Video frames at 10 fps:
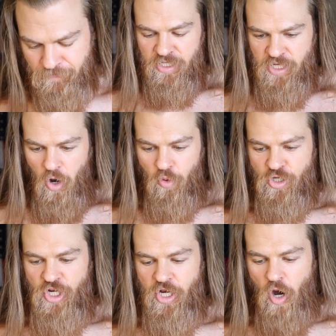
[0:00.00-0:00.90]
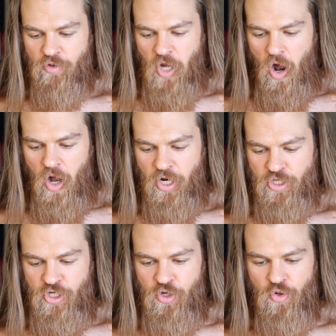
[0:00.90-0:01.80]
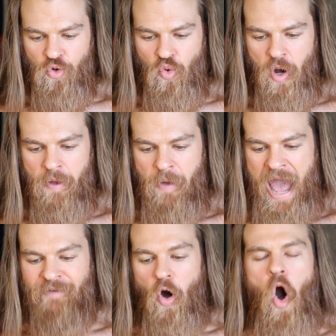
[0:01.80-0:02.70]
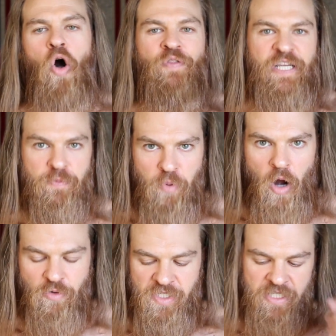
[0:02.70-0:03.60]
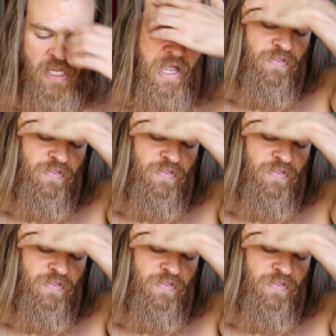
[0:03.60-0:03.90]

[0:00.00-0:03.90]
So she goes on to have all these posts